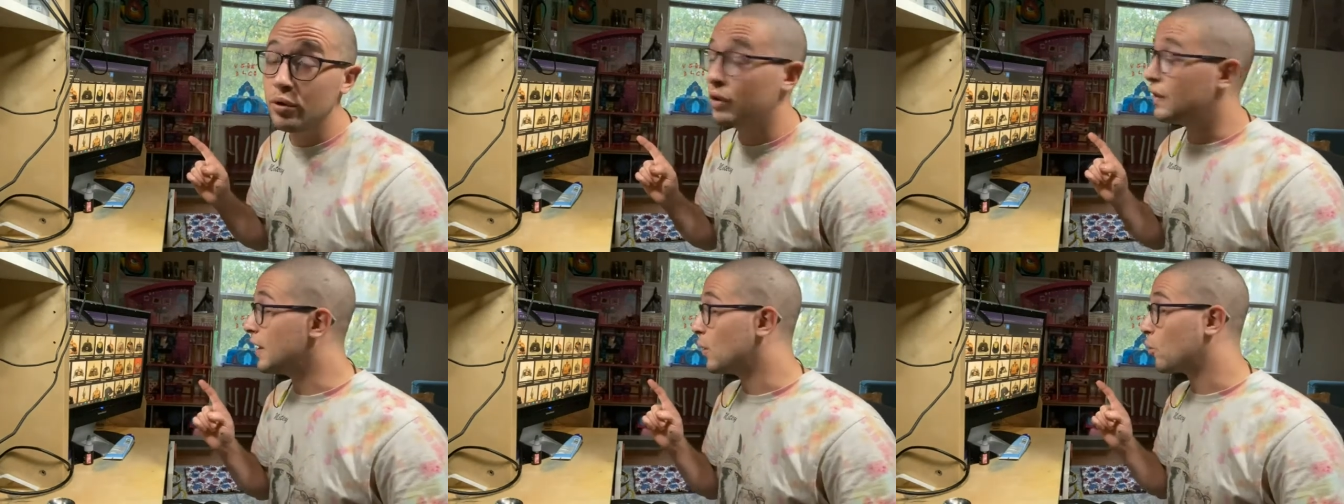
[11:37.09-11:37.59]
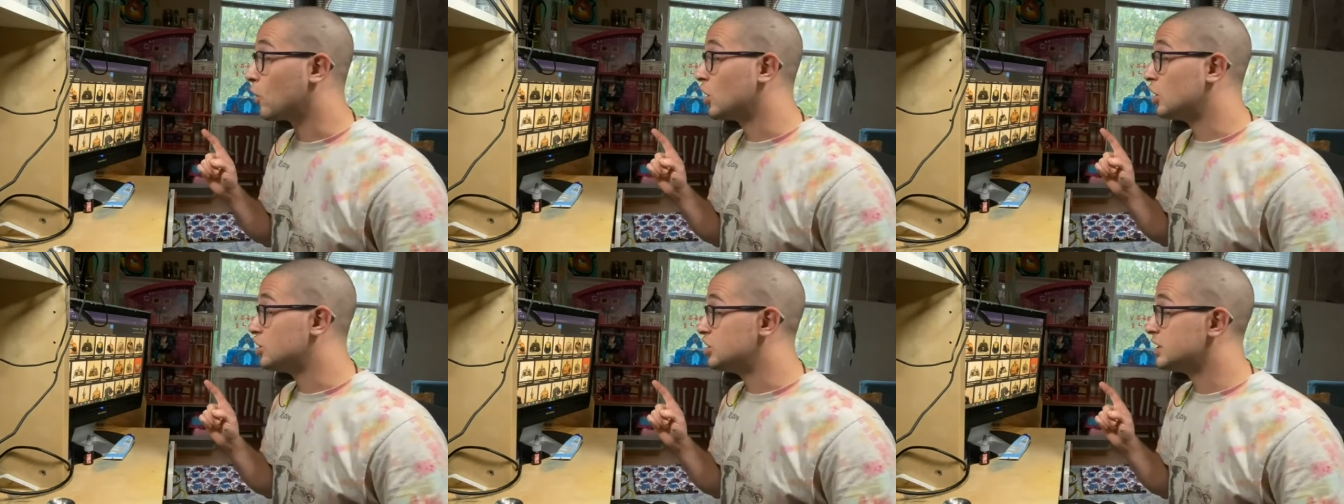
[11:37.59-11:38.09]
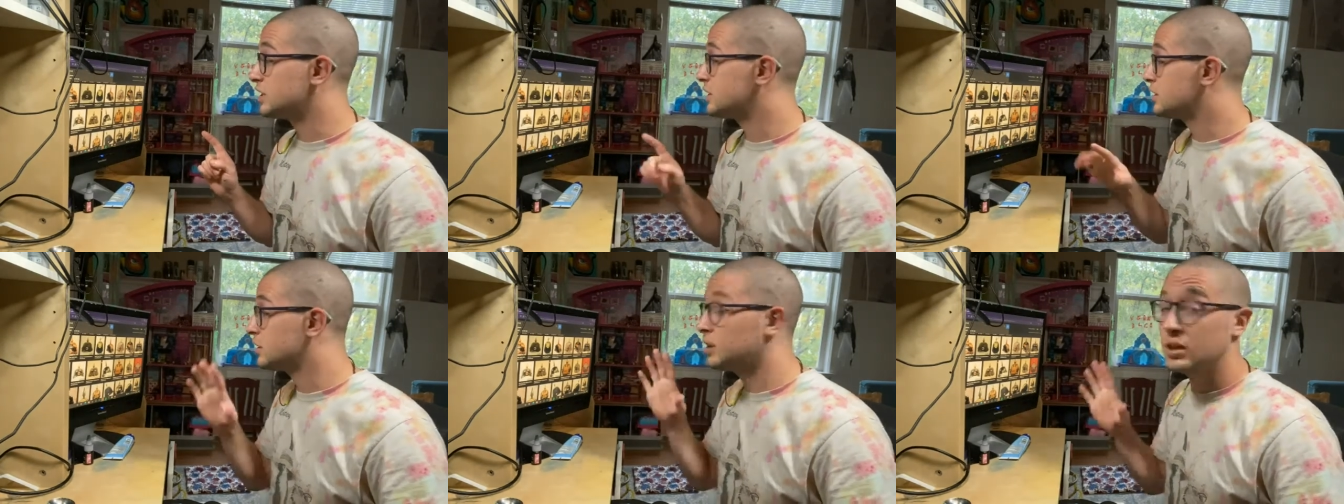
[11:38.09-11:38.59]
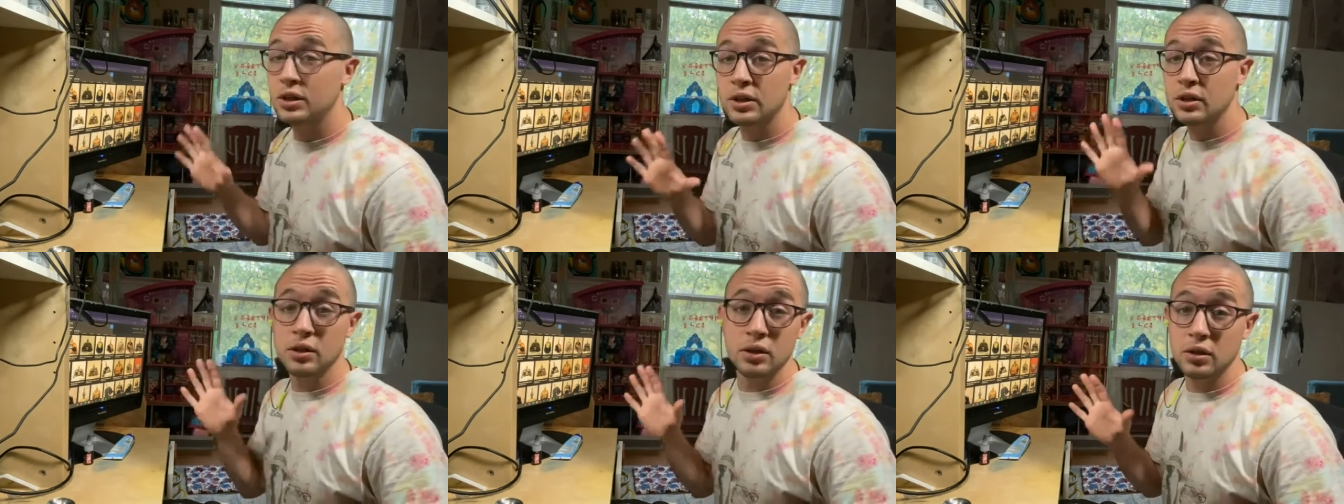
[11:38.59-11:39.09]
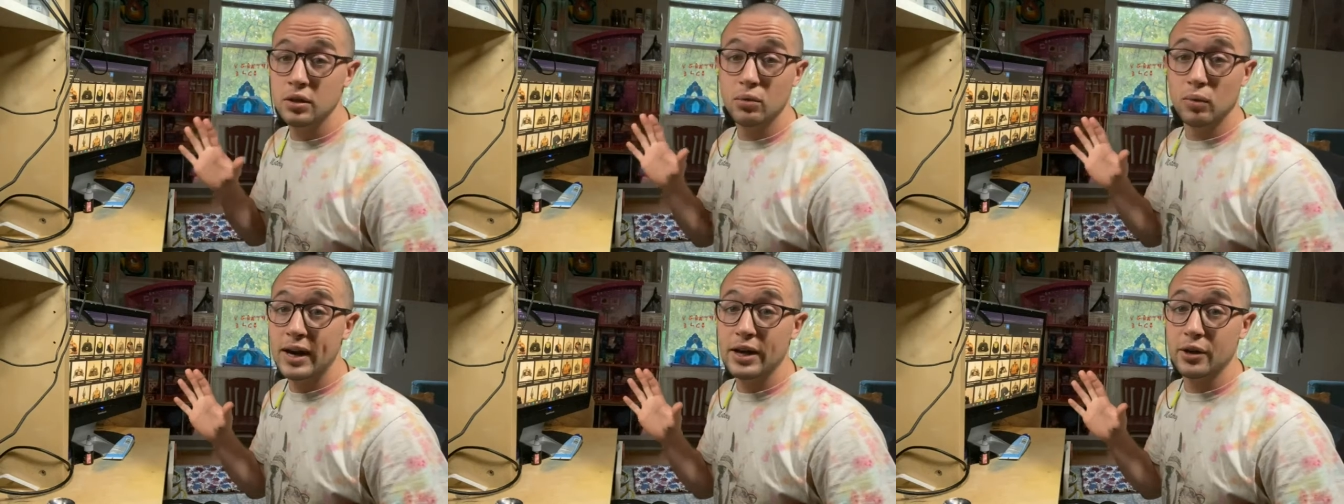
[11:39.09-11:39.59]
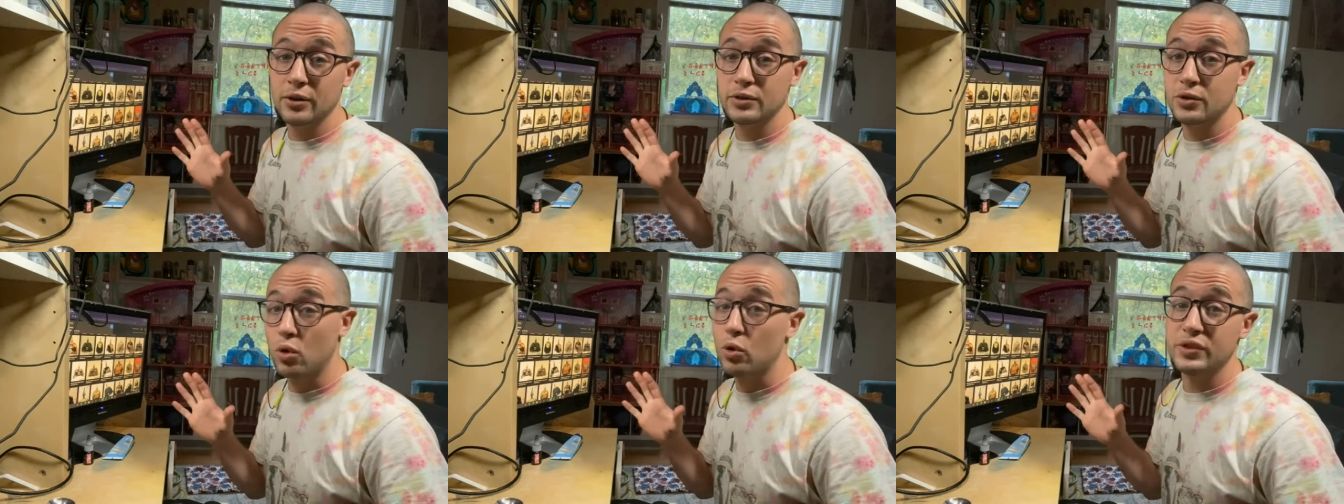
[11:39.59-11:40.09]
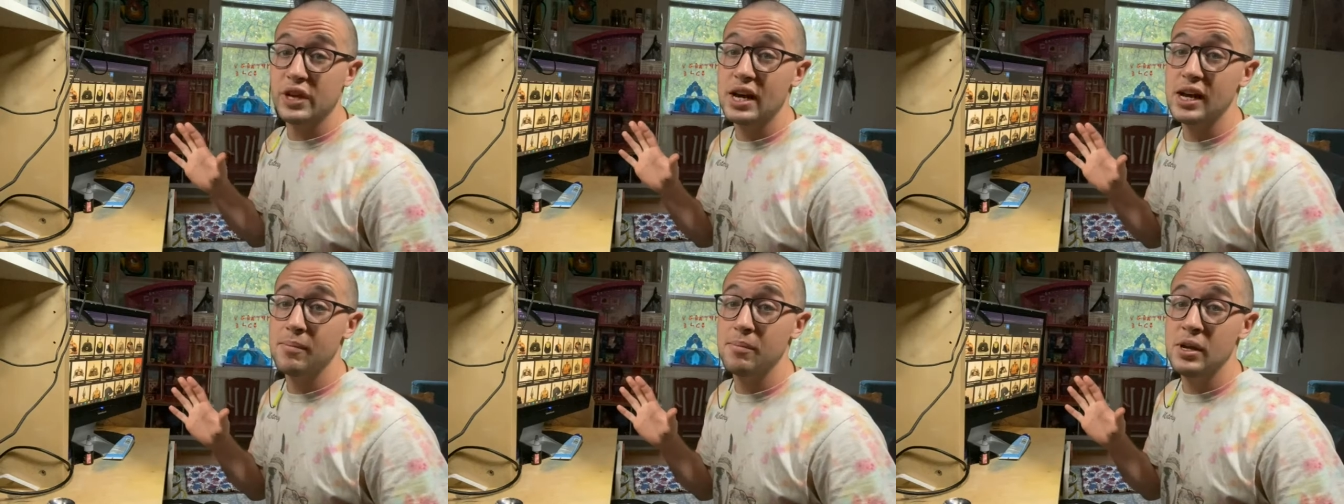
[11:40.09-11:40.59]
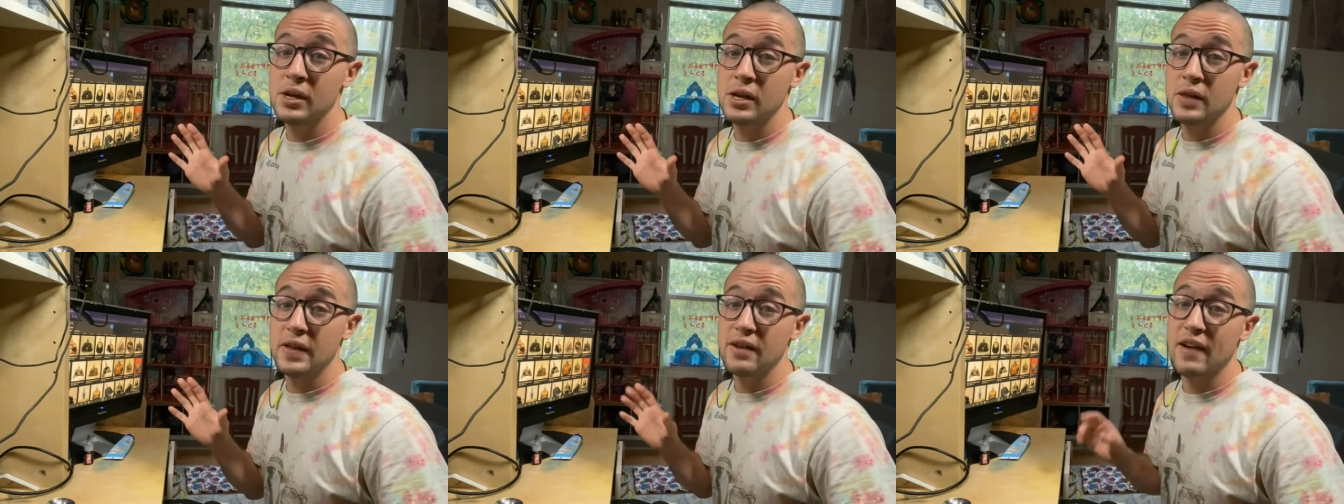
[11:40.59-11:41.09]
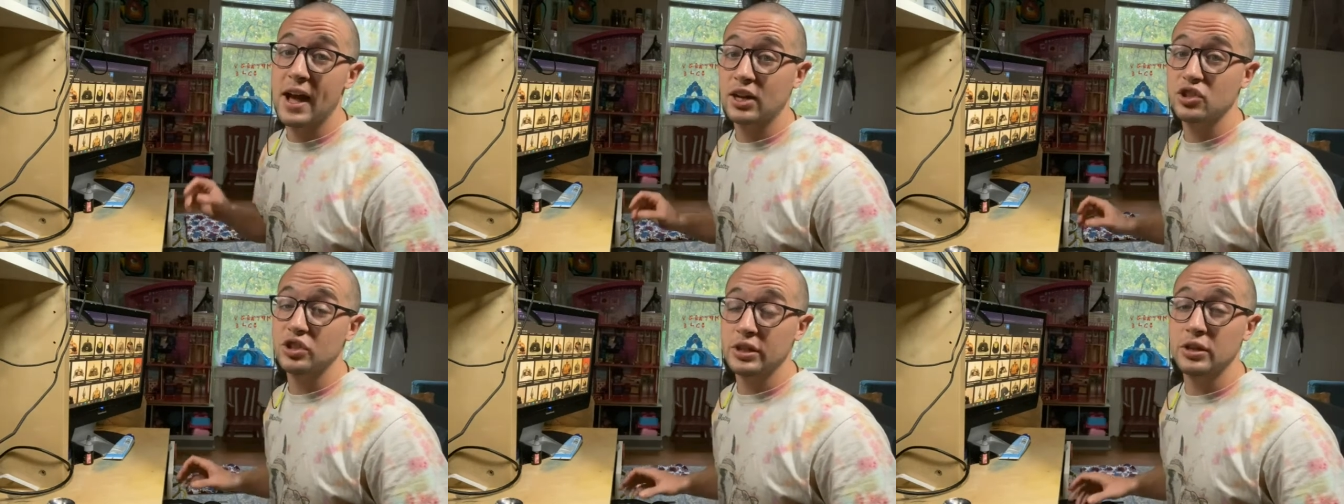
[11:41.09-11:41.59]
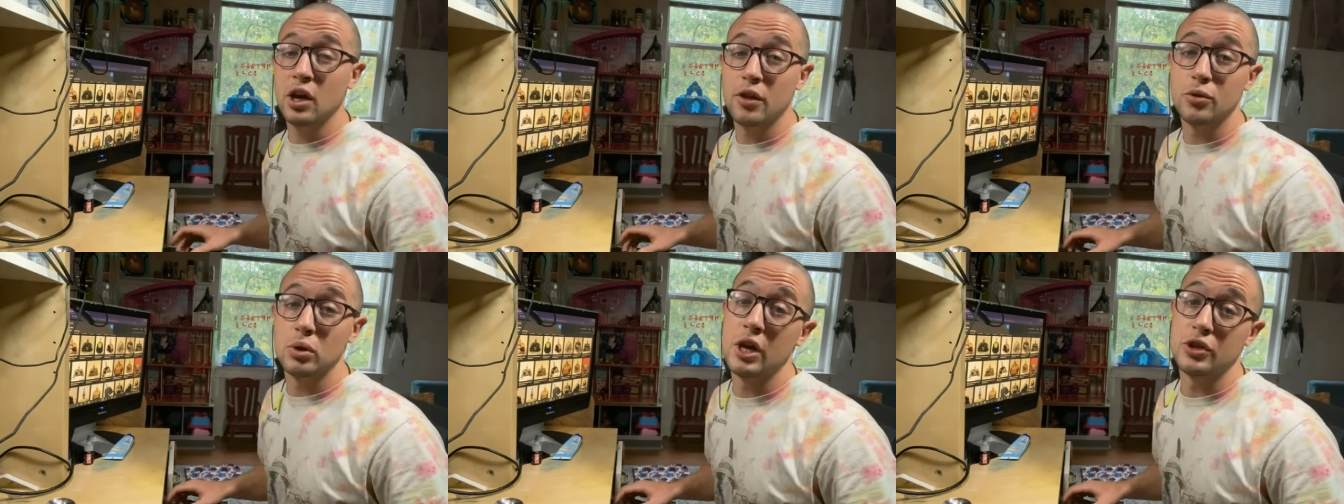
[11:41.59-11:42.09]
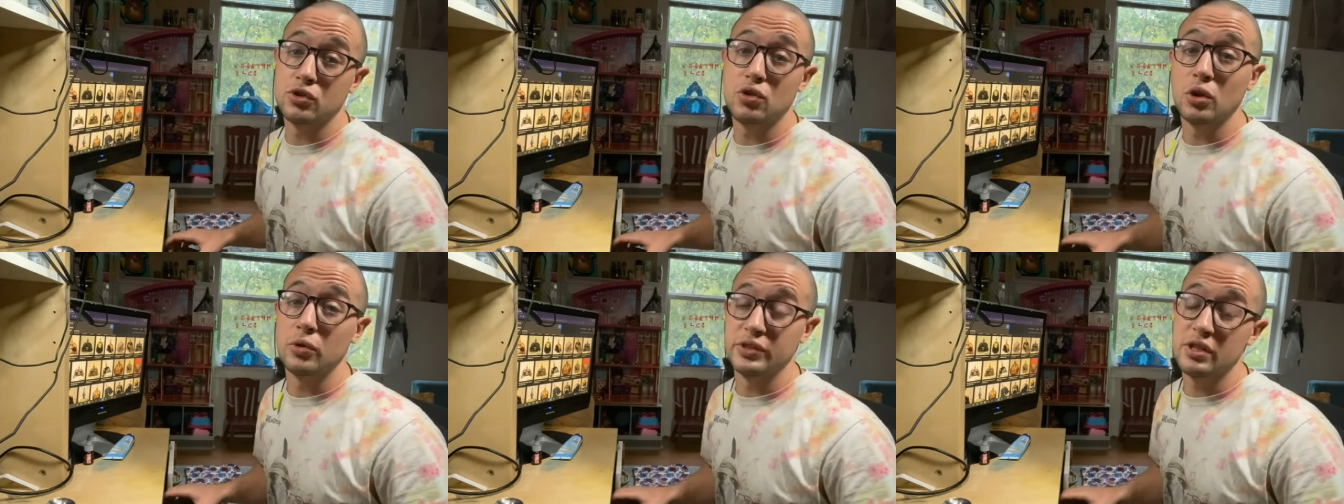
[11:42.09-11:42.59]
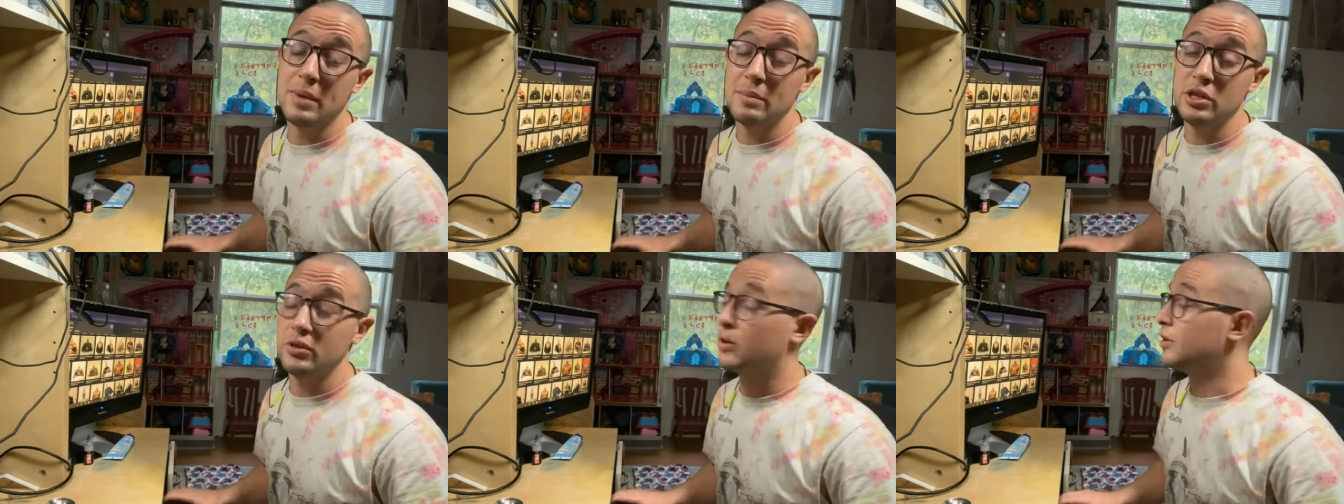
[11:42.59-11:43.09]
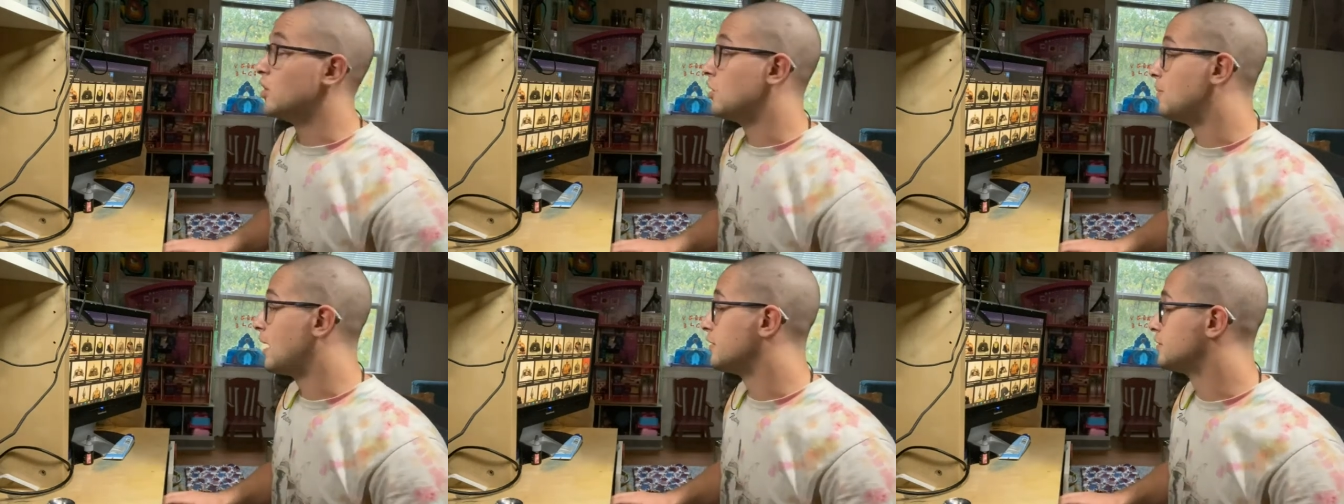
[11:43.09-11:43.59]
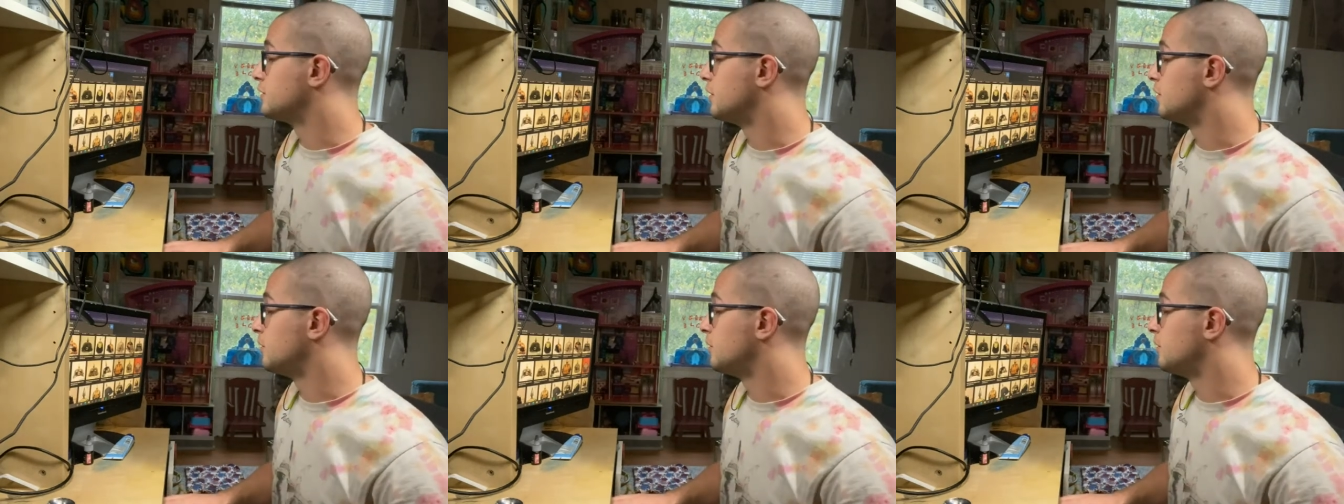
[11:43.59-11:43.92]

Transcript: They weren't just raiders the whole time. They've actually gone through a lot of struggles that maybe you don't know about, so.